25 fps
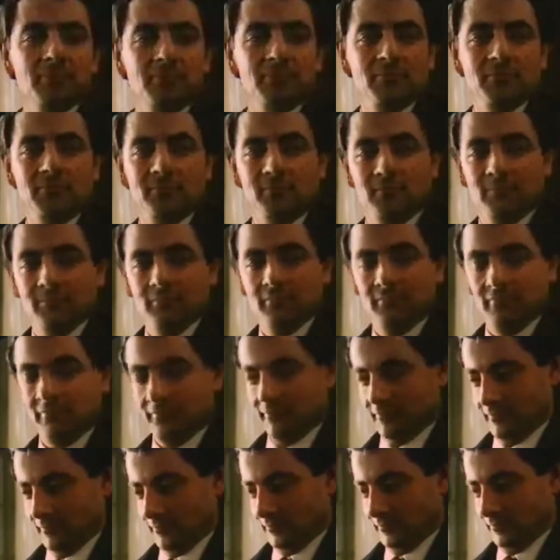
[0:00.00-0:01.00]
What the devil do
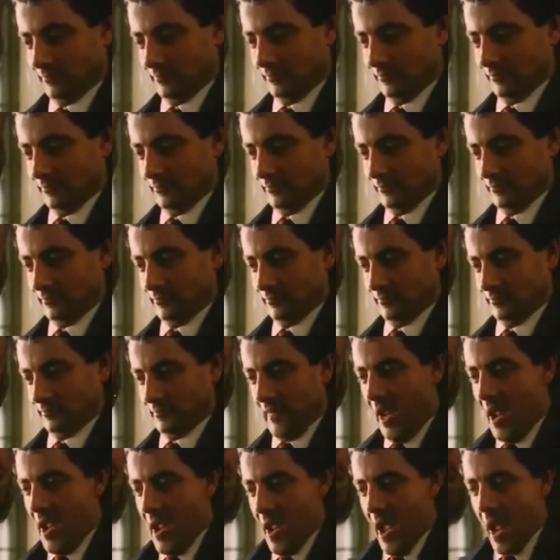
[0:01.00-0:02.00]
you think you're playing at,
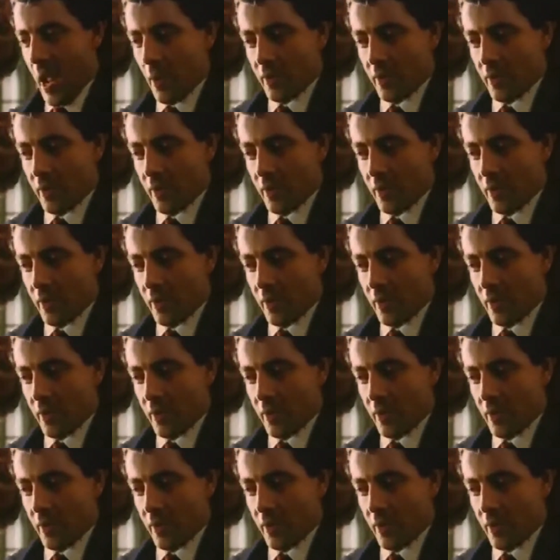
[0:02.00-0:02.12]
Latham?